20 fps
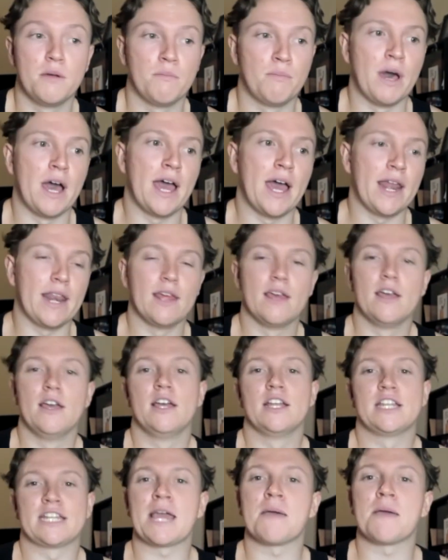But
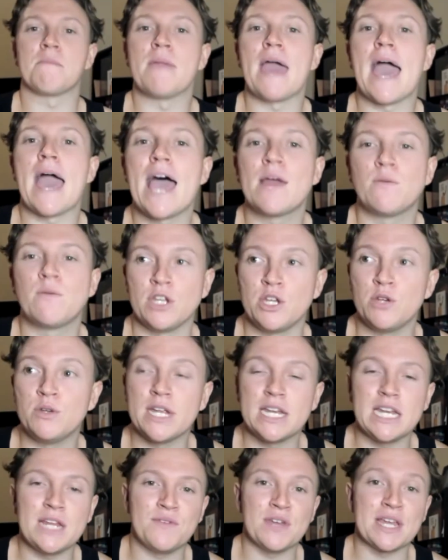to get mad when you
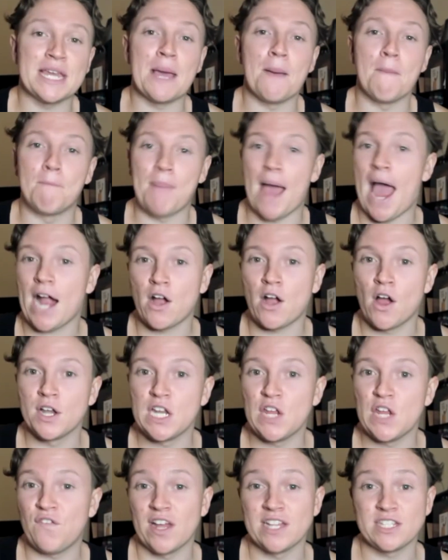didn't even get back on
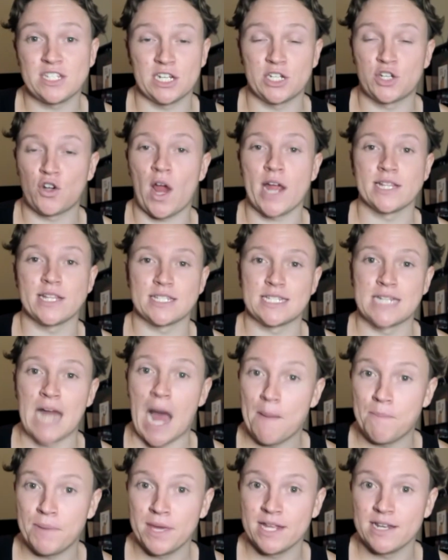defense to try and
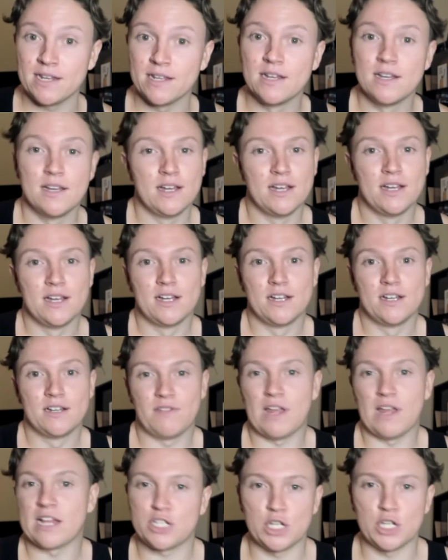stop it,
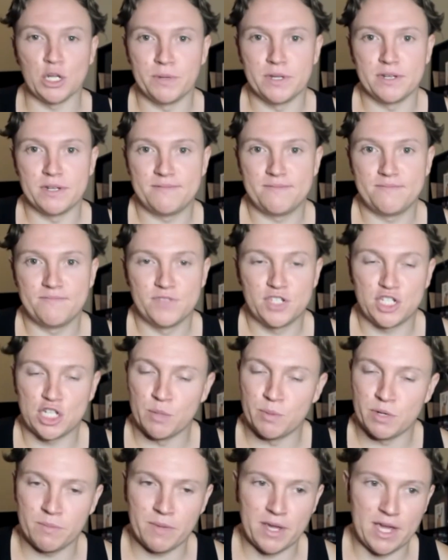that's stupid.
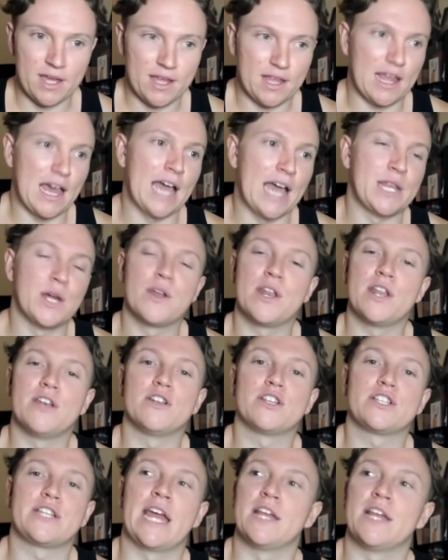Stupid to me. I don't
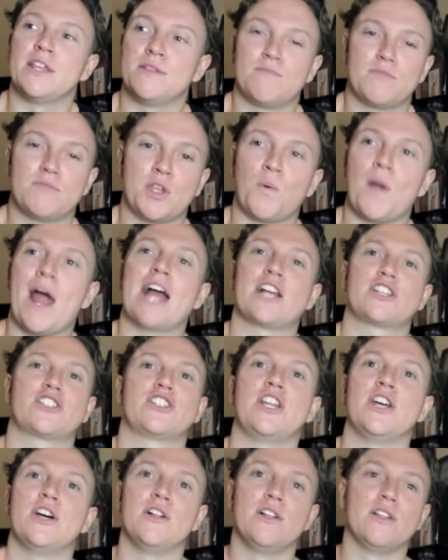understand the
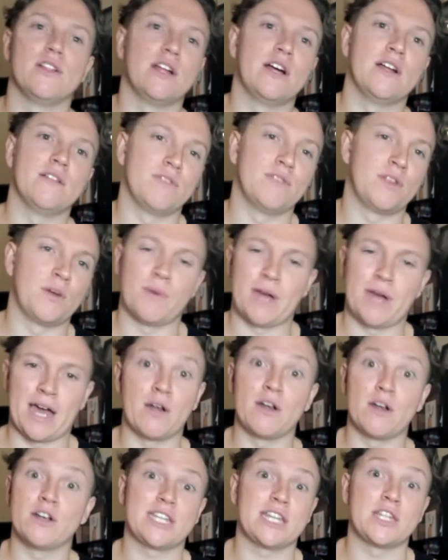rationale. I
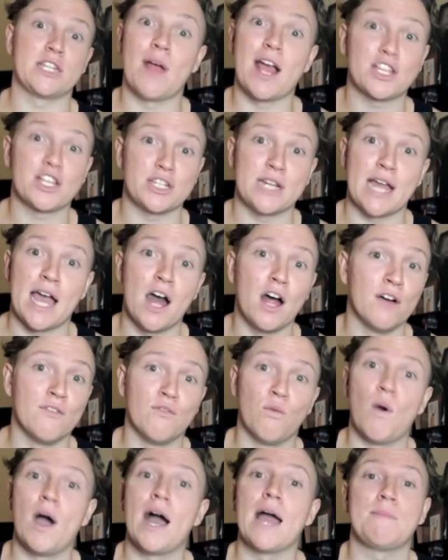don't understand the rationale
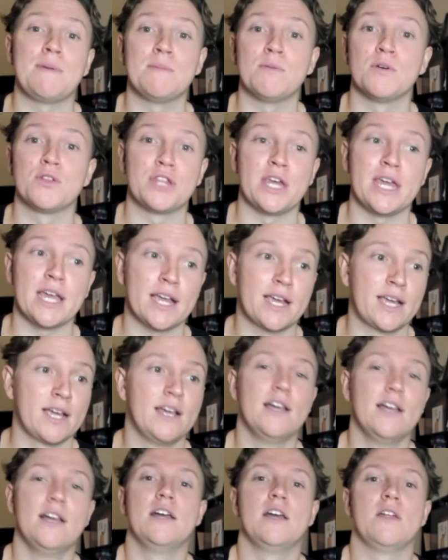of why people think
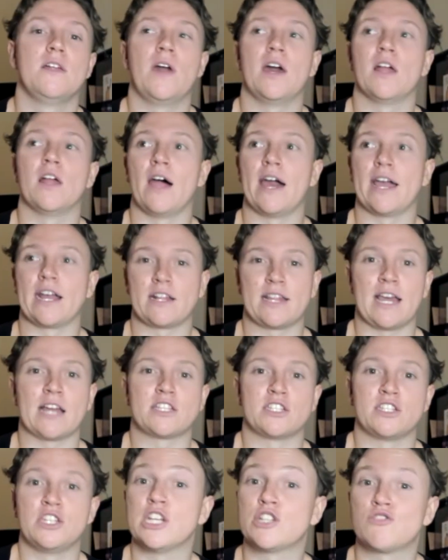that, like,
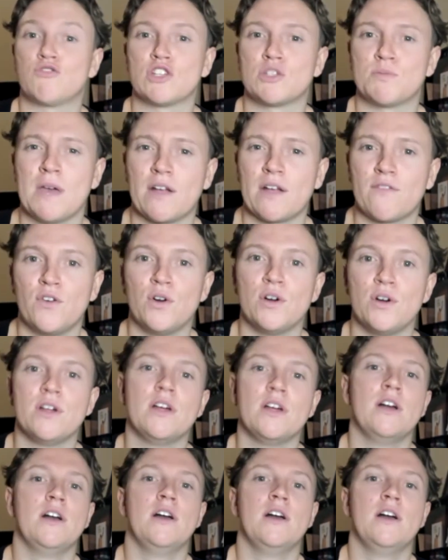that's disrespectful.